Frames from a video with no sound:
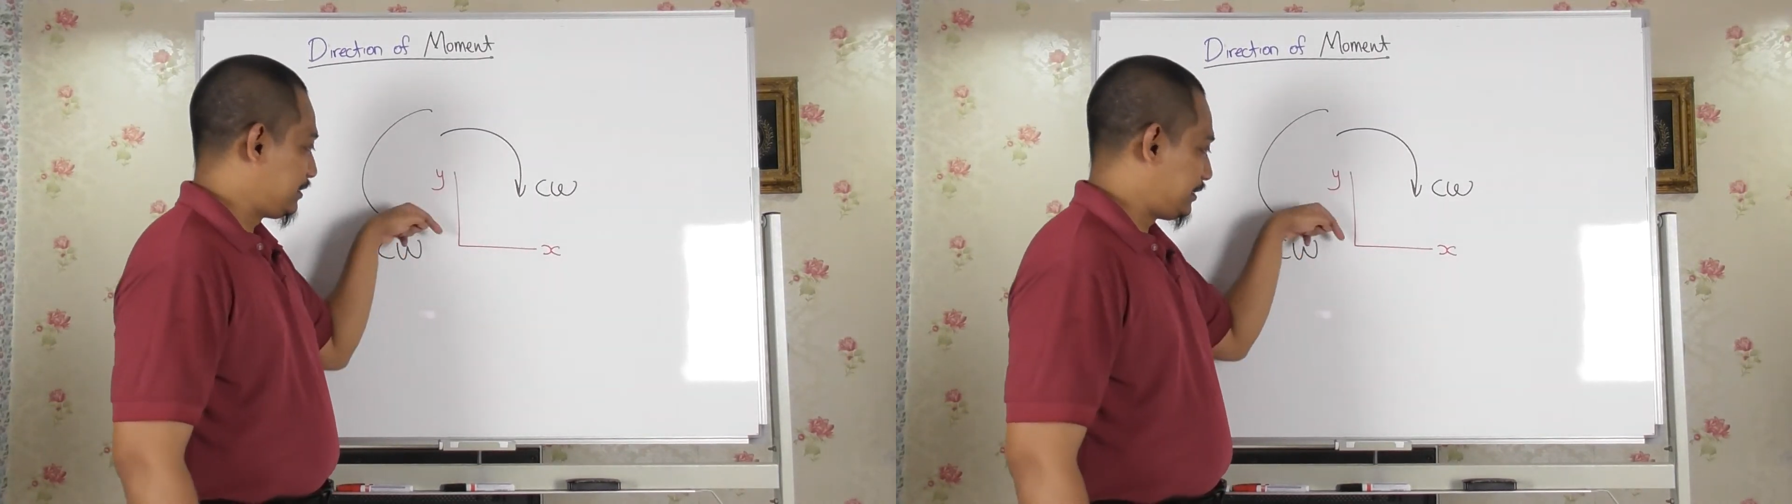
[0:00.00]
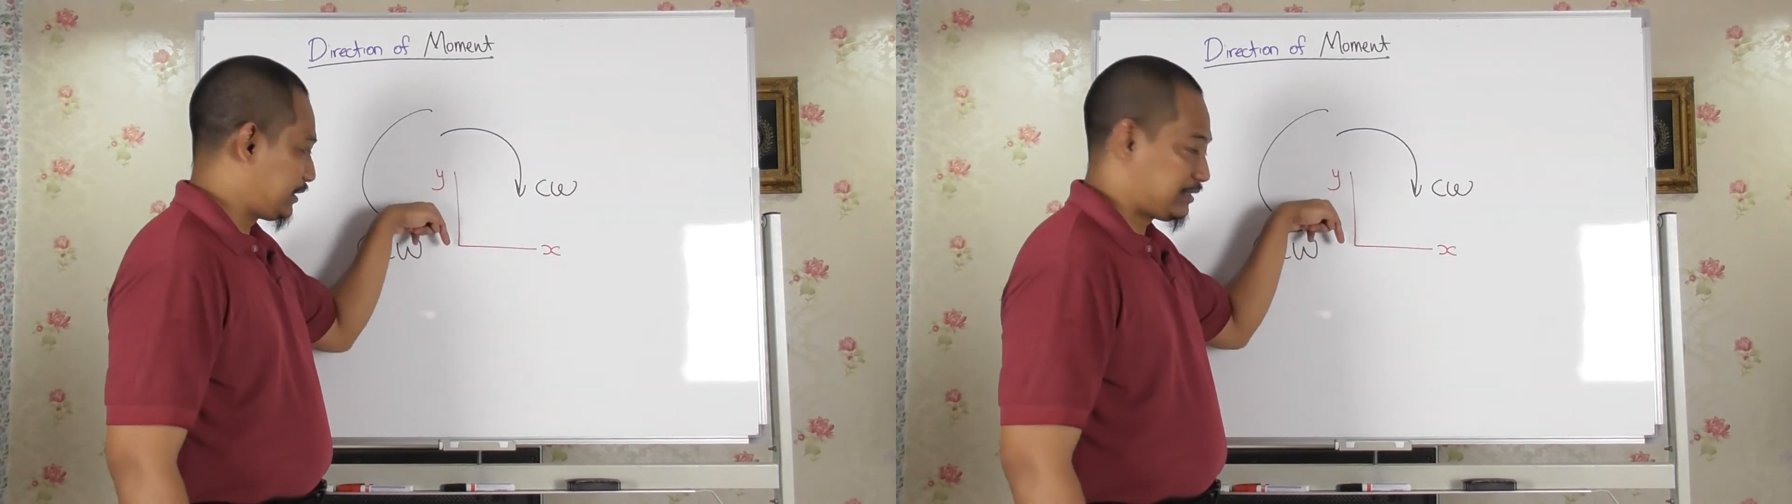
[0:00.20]

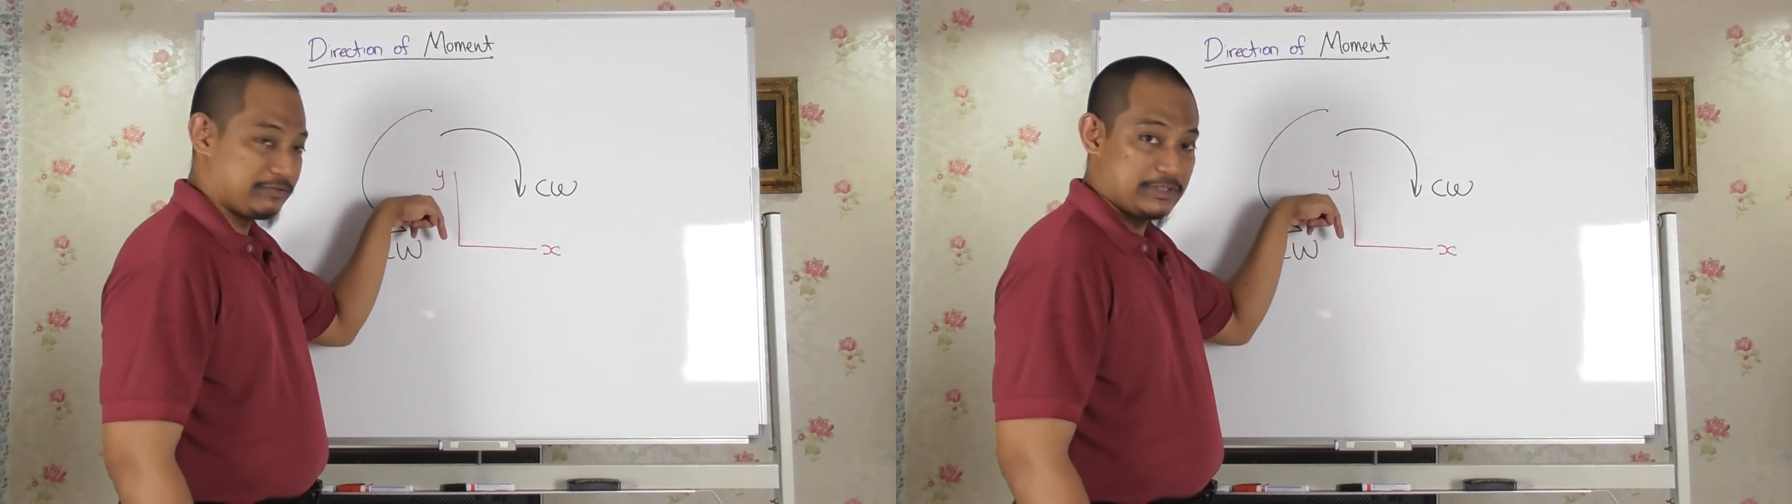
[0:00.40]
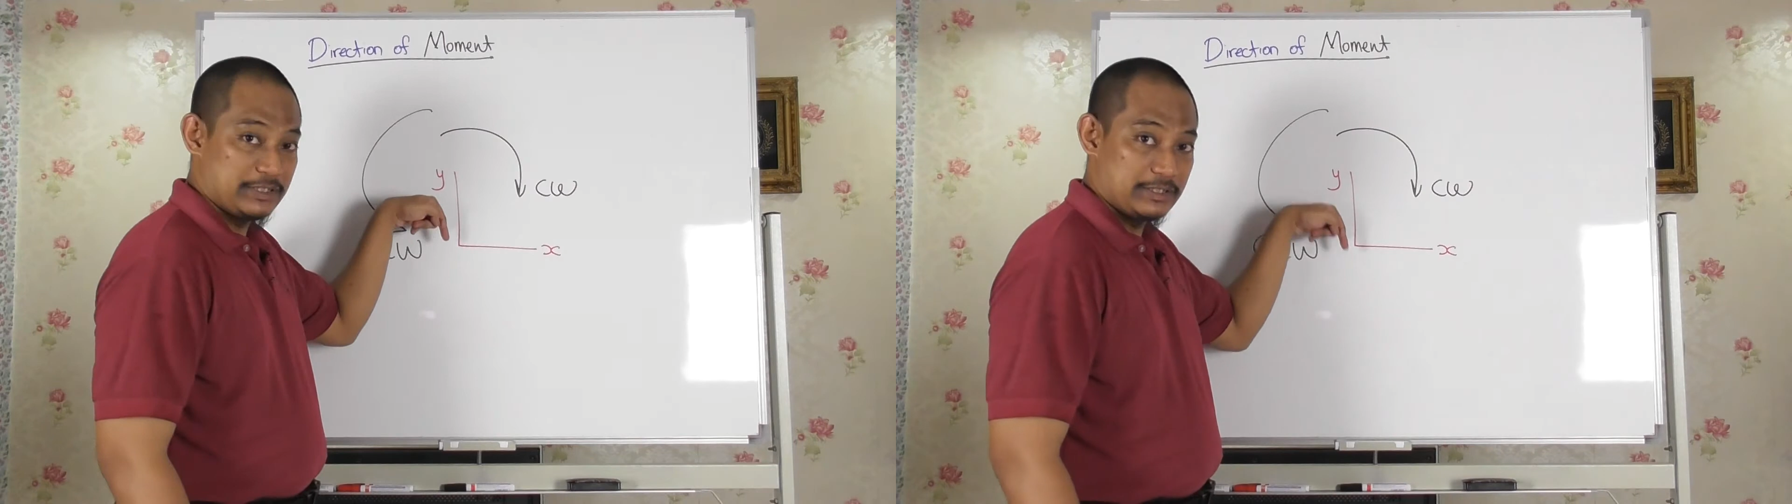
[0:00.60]

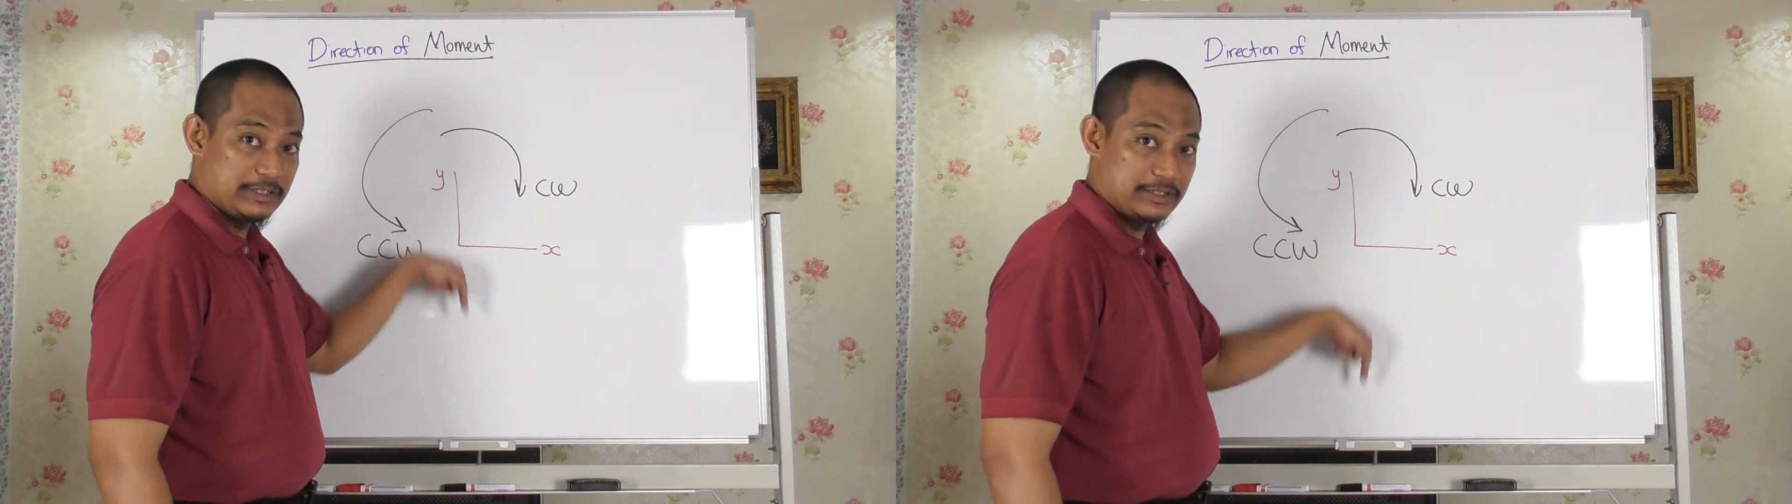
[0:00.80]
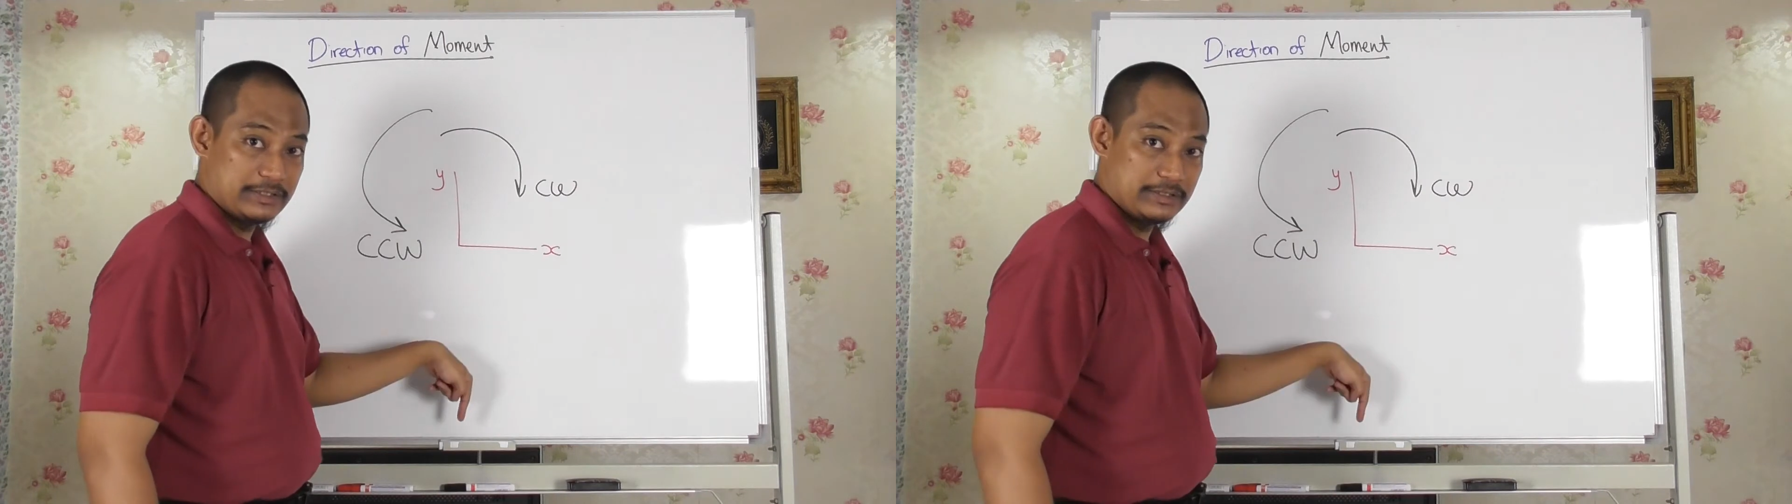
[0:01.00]
negative j
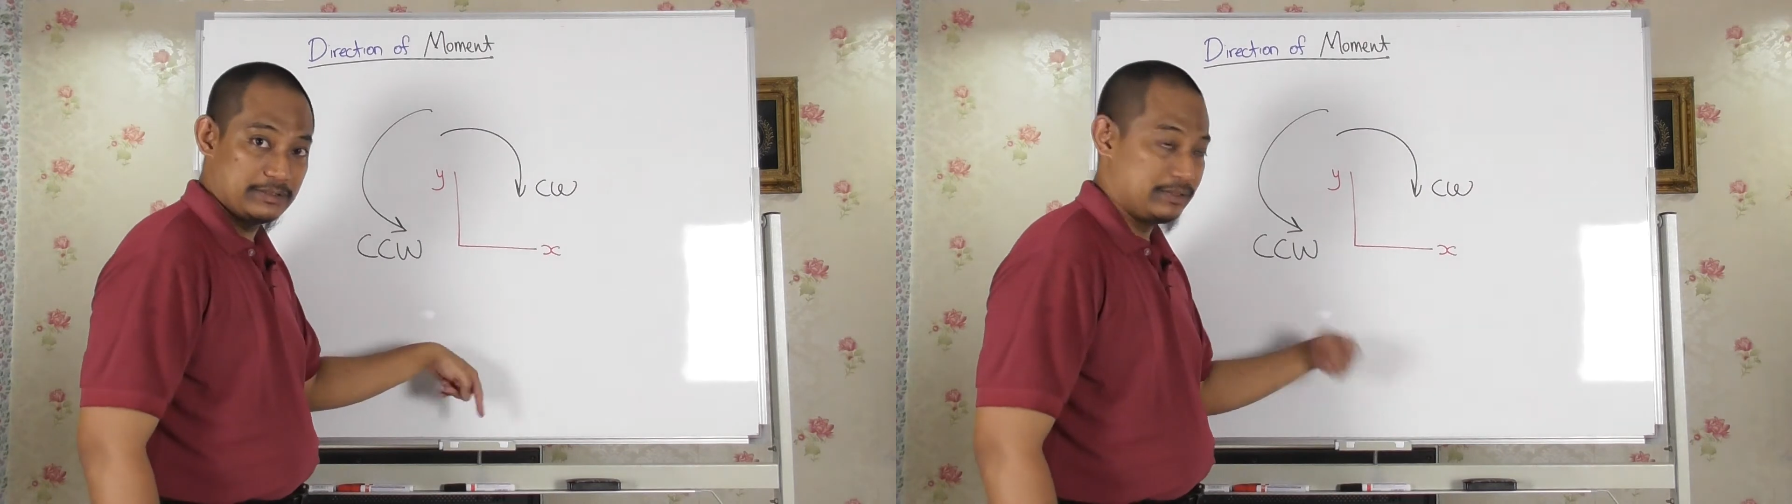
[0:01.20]
here,